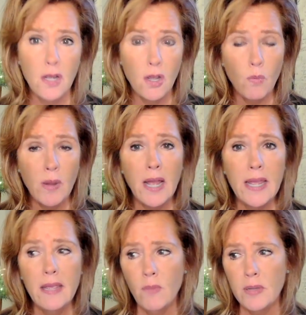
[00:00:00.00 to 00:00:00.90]

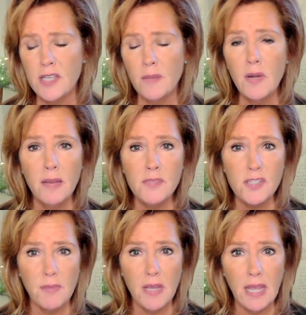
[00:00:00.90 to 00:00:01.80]
When someone comes
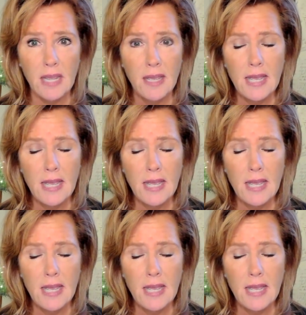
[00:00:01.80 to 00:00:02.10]
to me